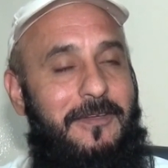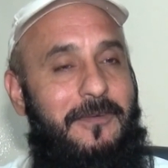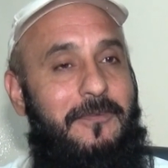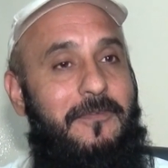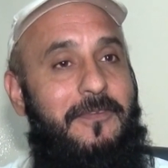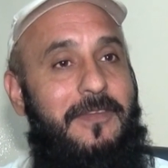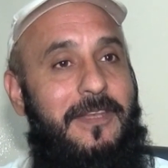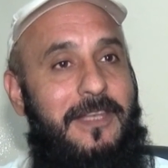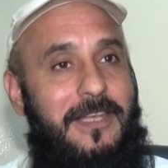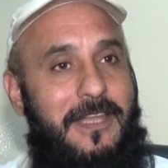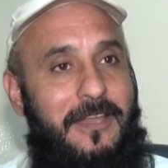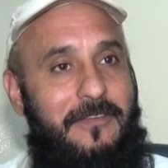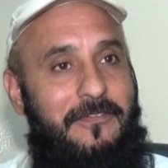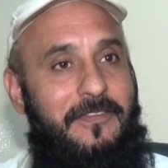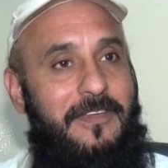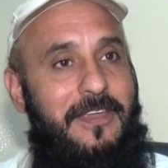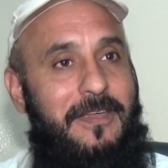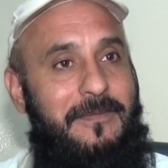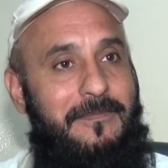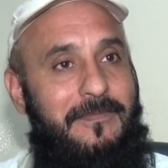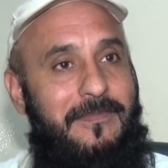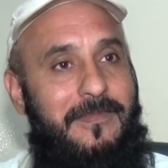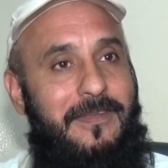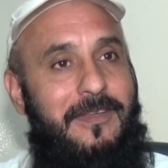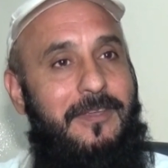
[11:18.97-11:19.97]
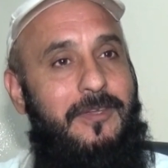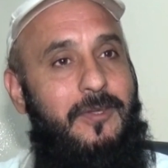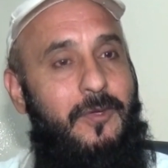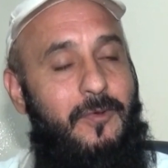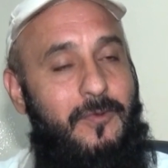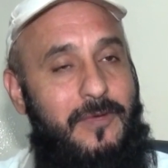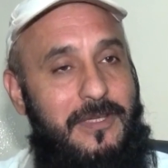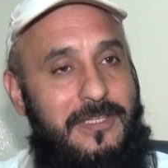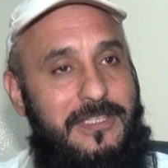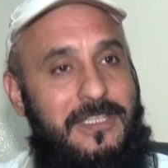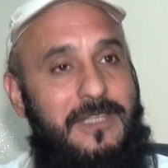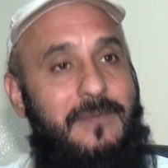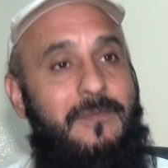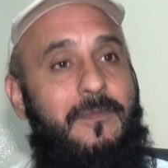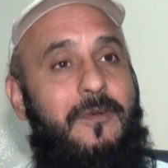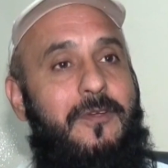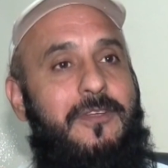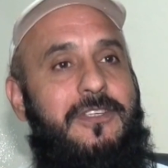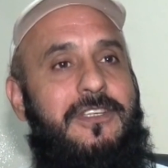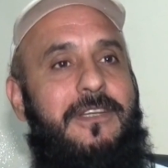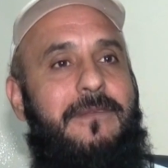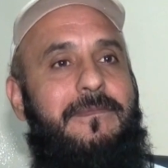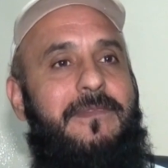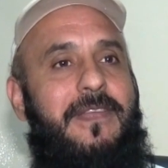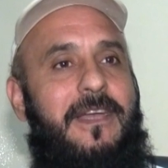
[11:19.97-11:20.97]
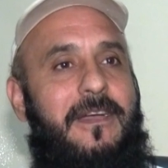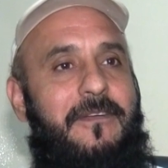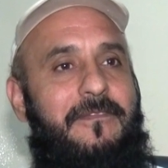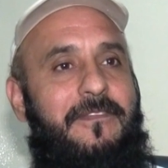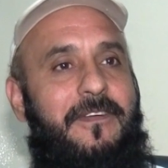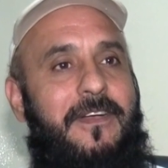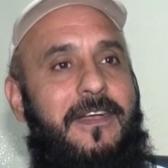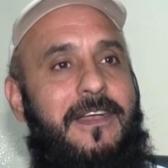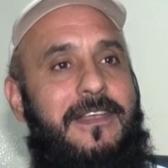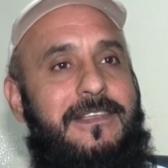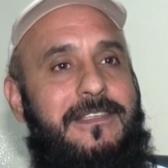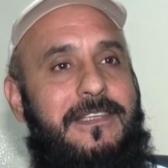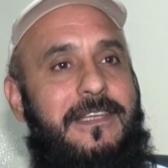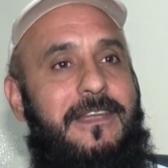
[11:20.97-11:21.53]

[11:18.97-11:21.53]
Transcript: We love him. You will see most of the Afghans